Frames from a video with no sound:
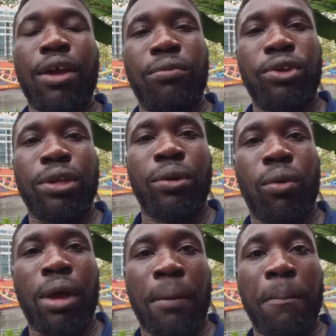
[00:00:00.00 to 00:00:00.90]
using
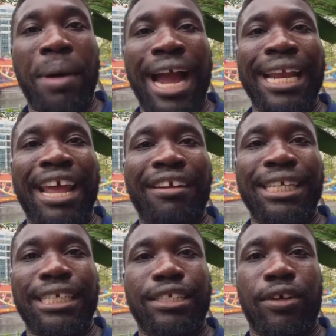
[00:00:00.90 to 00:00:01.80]
a
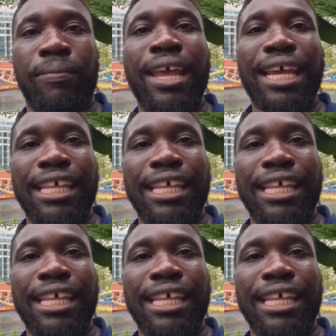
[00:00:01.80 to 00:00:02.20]
binary system,